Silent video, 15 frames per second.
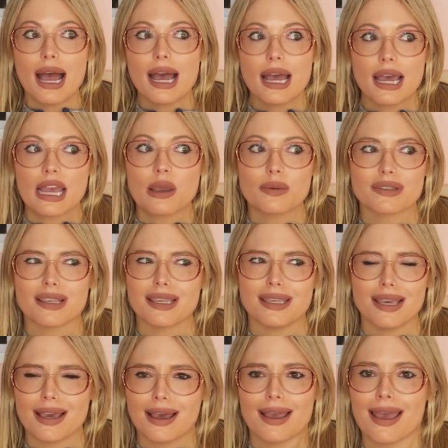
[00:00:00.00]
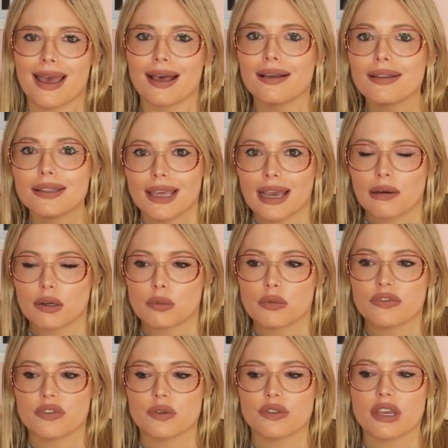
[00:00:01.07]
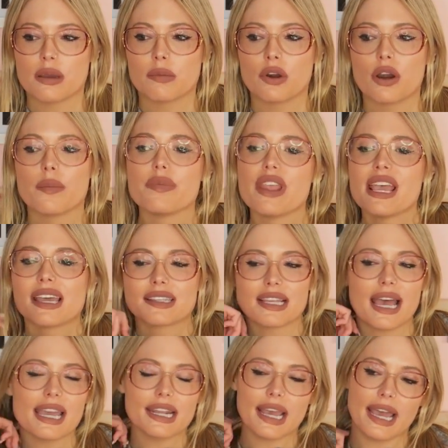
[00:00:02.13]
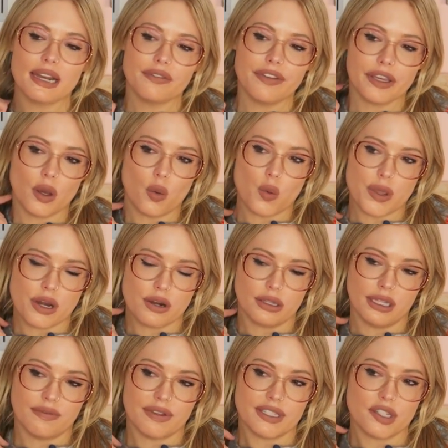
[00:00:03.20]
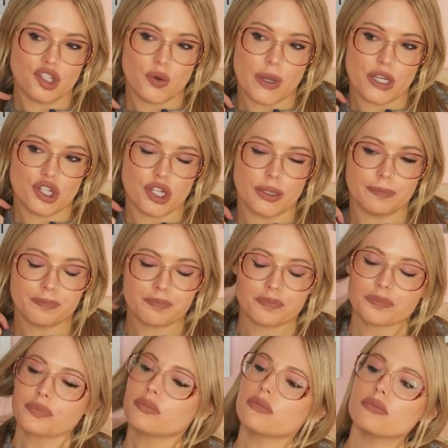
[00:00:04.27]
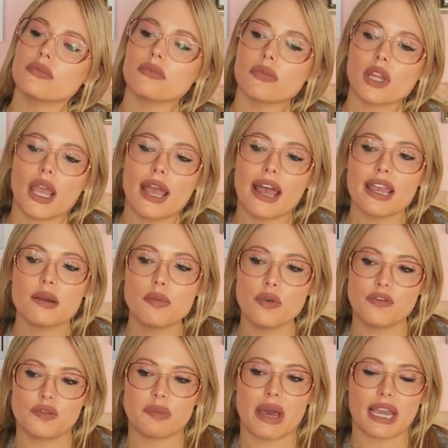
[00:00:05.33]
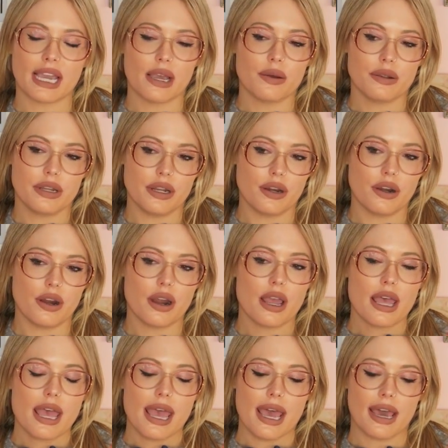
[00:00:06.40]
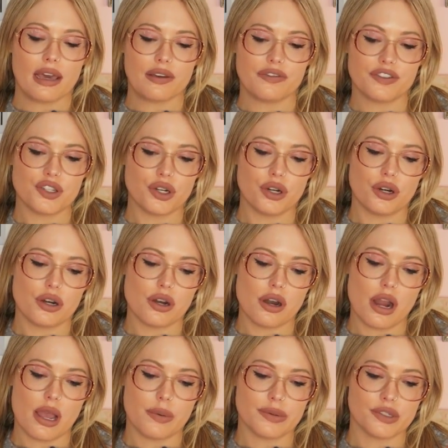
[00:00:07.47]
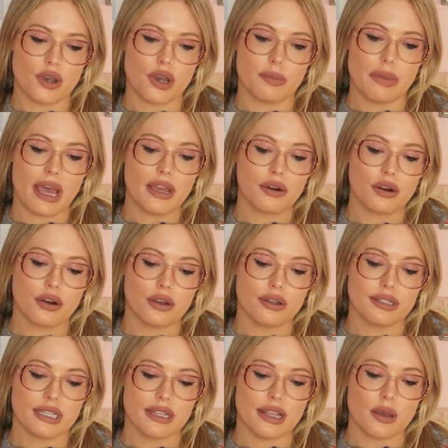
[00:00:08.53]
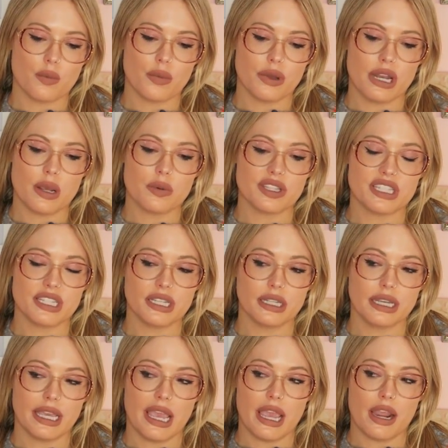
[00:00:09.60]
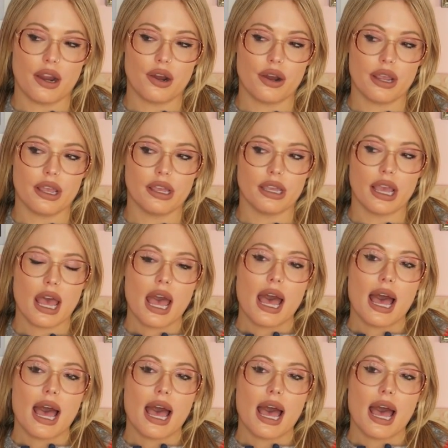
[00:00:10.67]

I was like, yeah, hell yeah, I want to move in with Amber. Because I had kind of like a weird living situation. I had moved back out here after I was on Bad Girls, and then when it was still like airing,